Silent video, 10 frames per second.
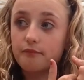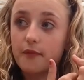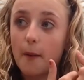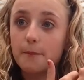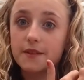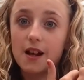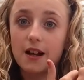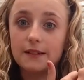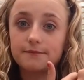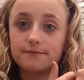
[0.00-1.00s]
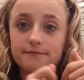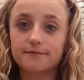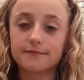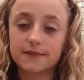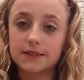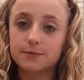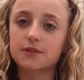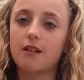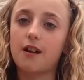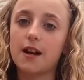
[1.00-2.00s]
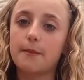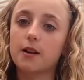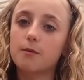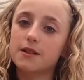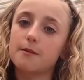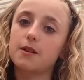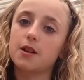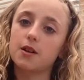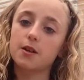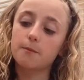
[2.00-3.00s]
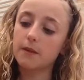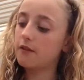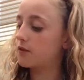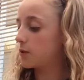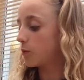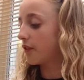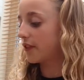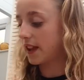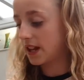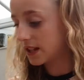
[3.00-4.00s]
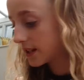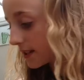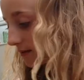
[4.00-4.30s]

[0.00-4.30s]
thumbs up, subscribe and comment down below if you want these